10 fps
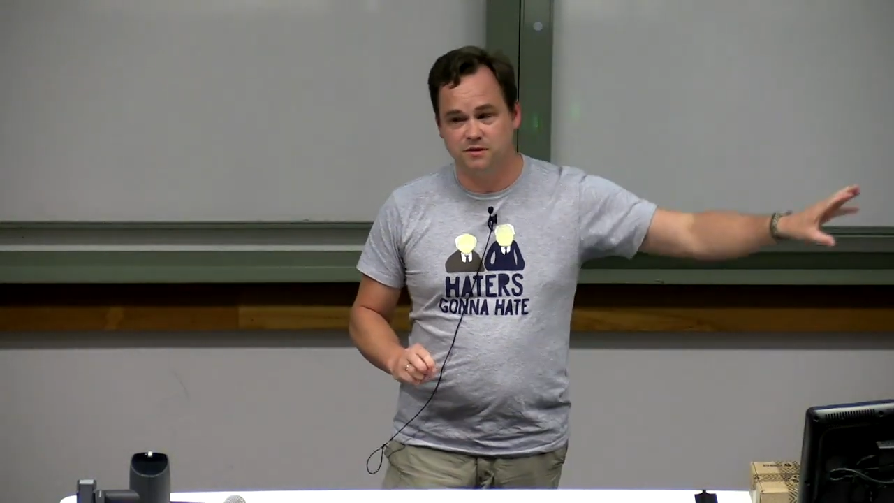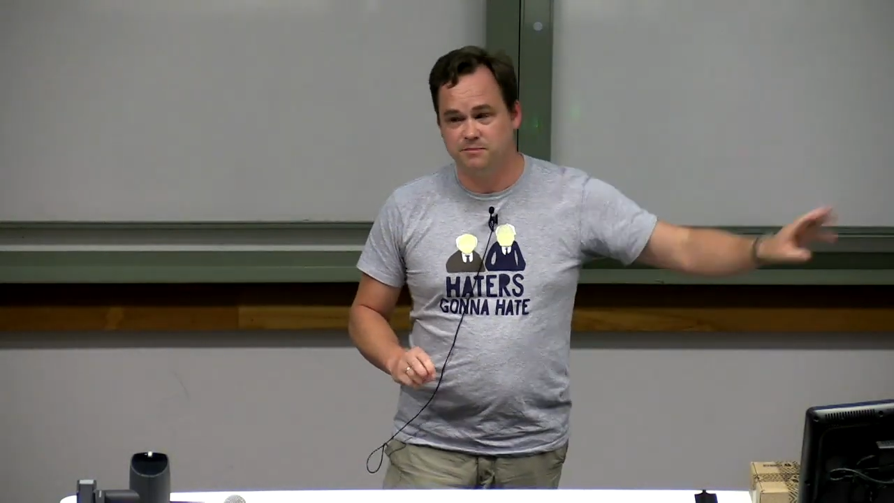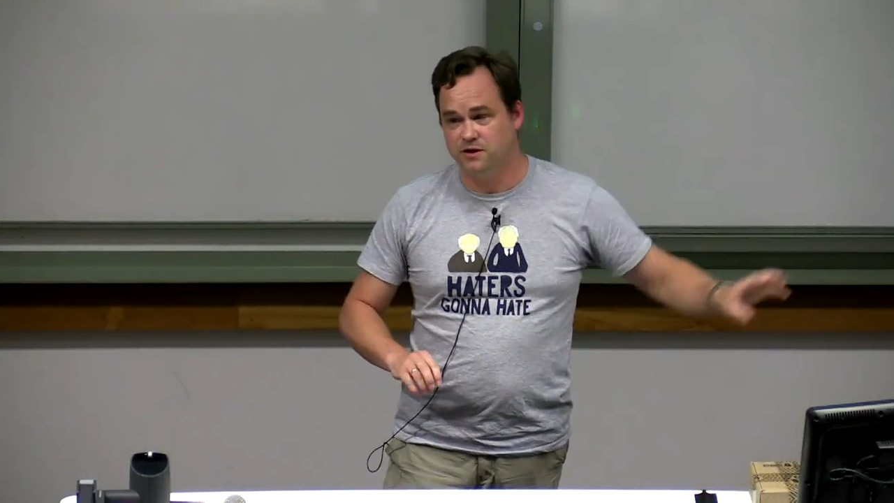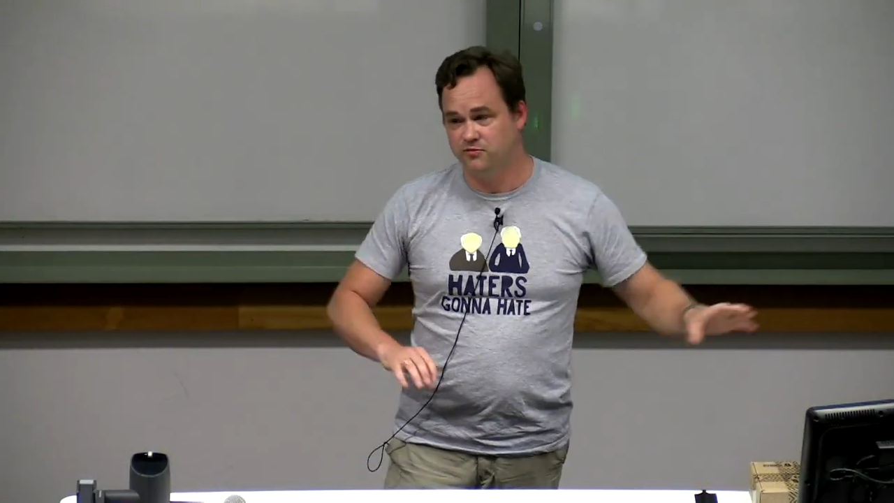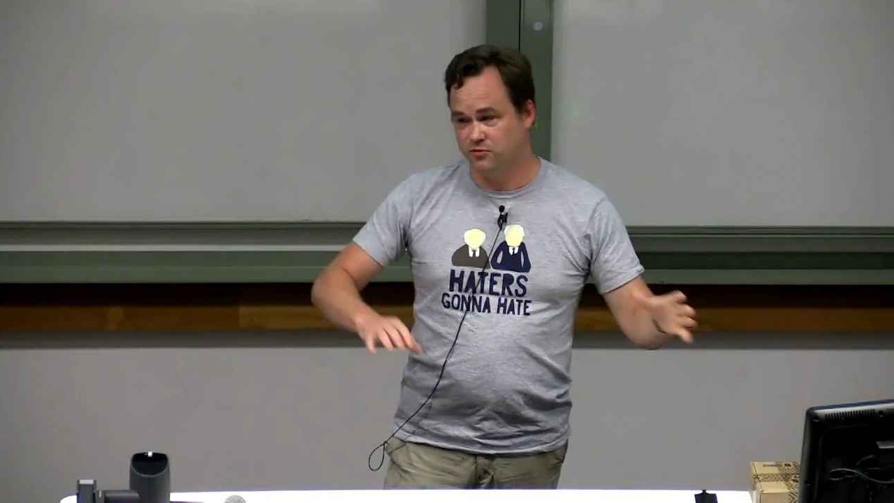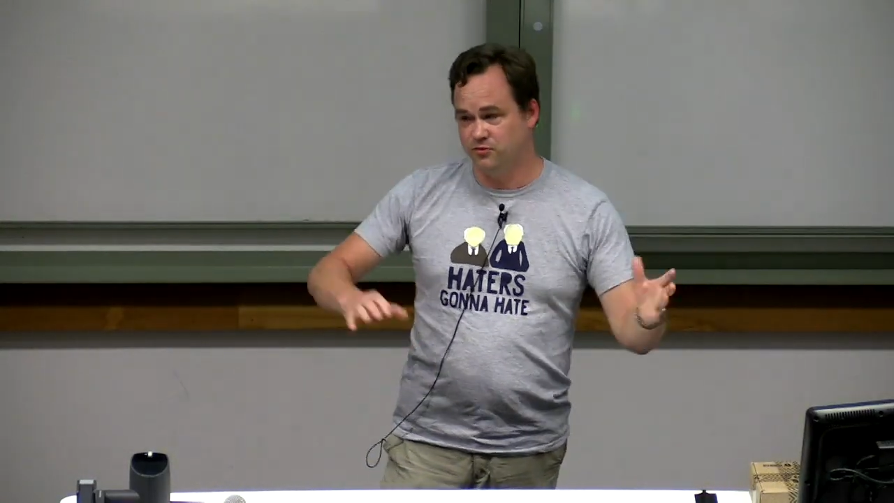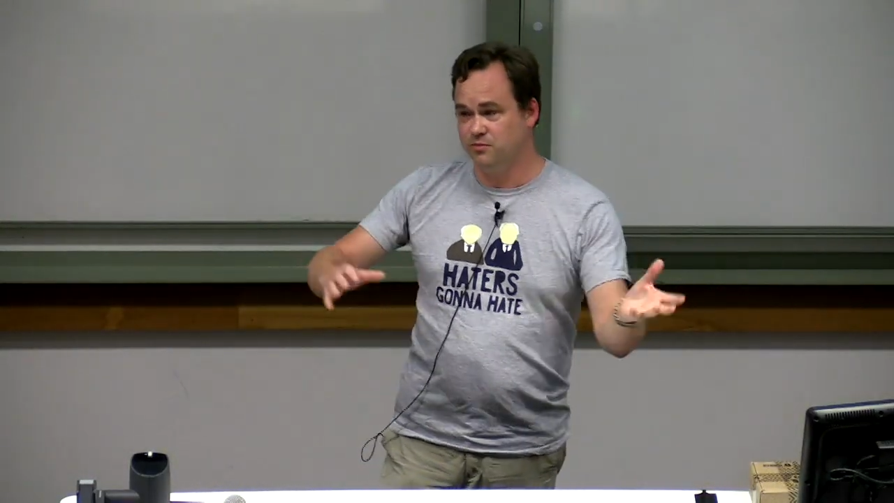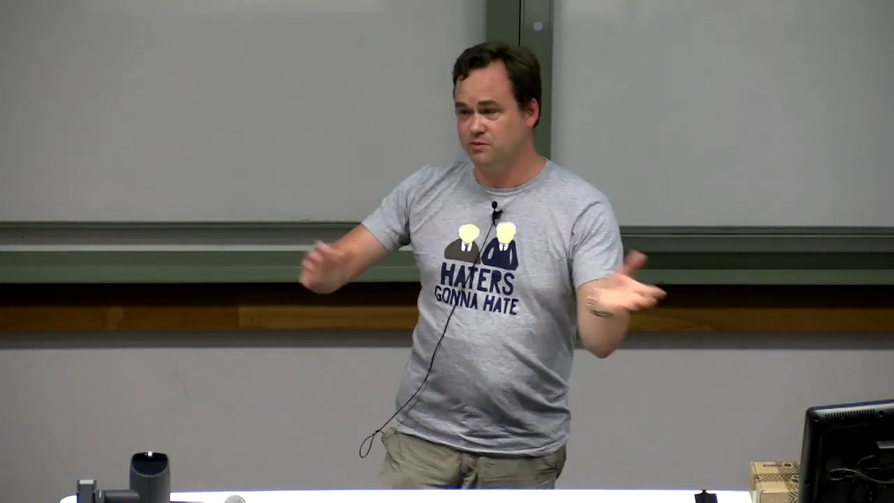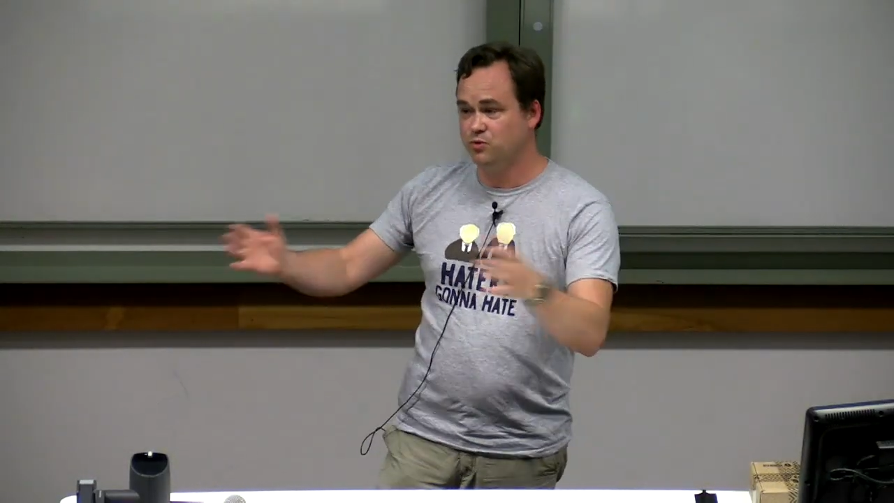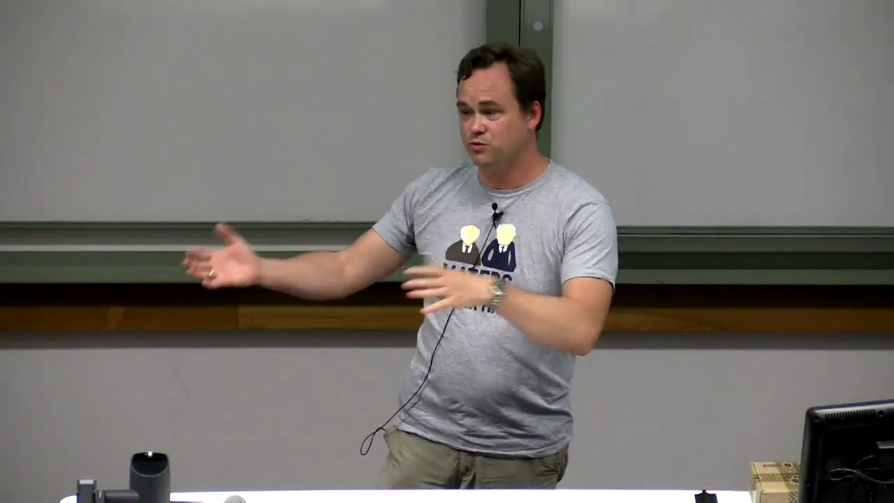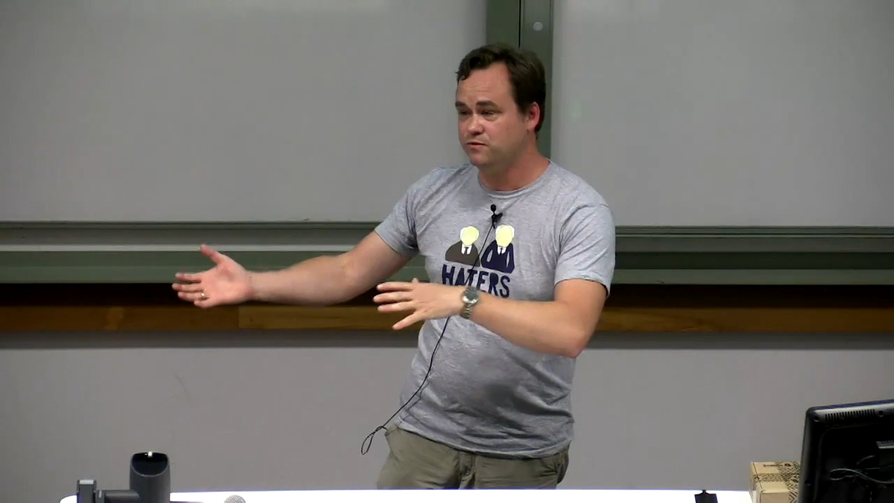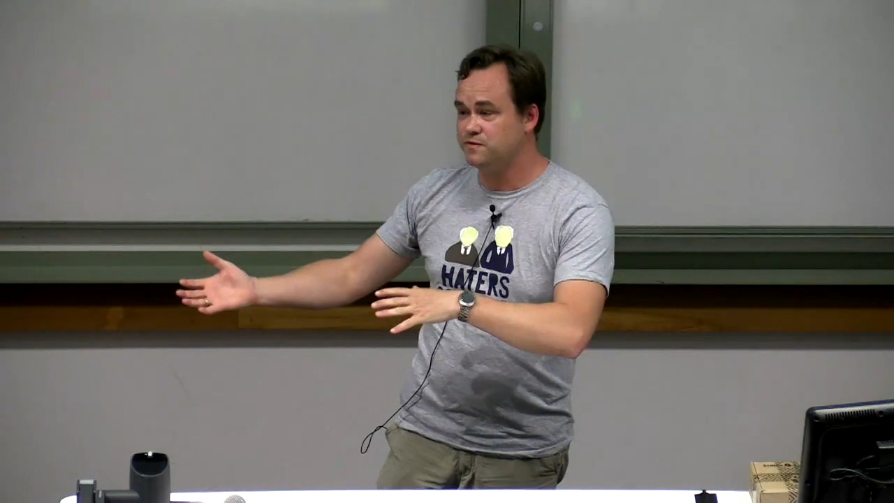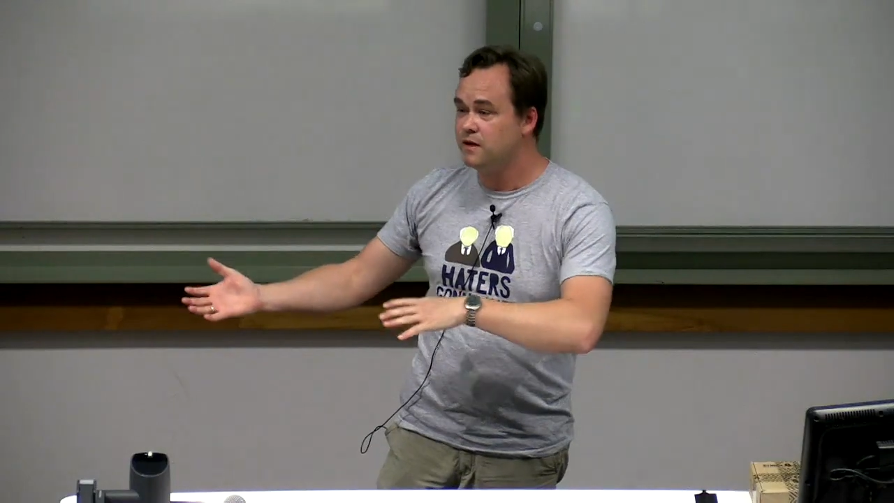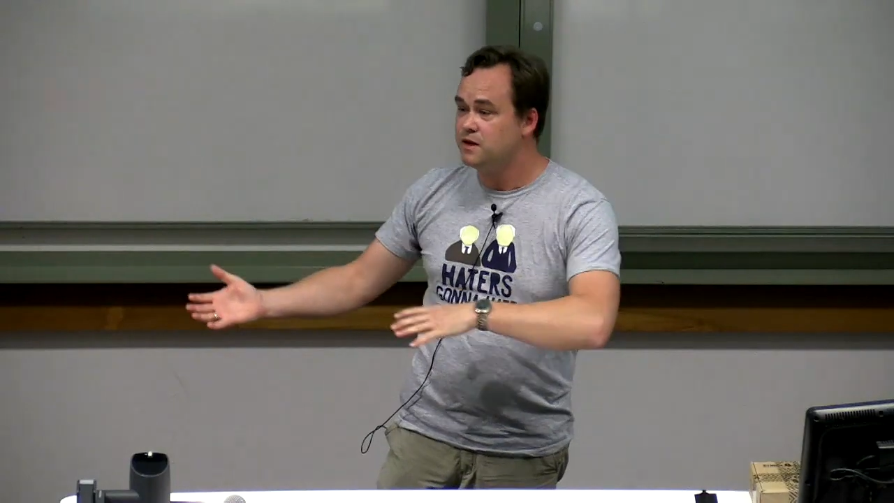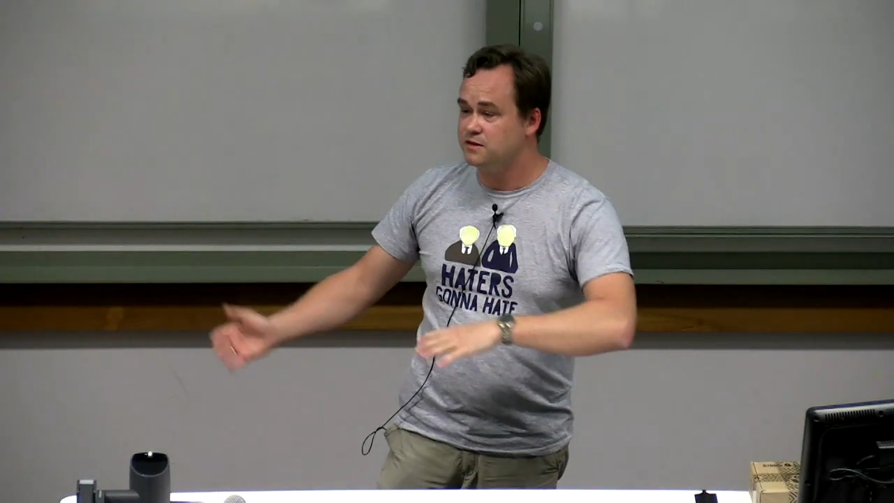for the bedroom and
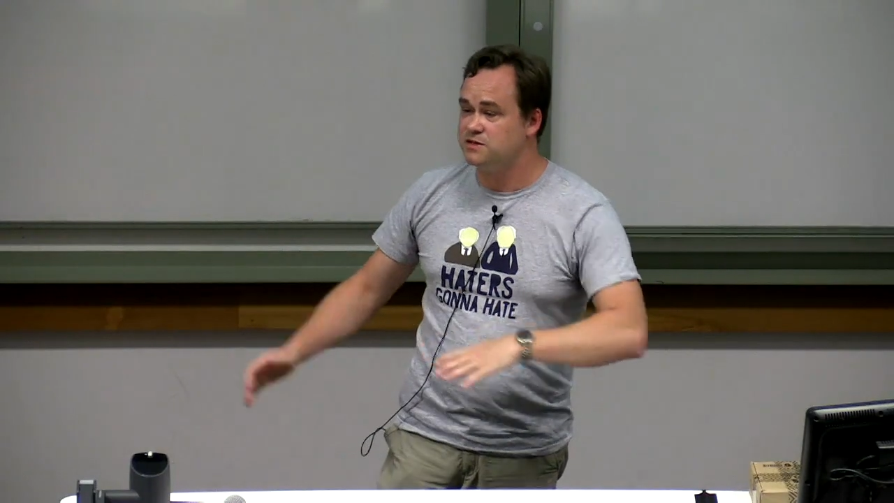move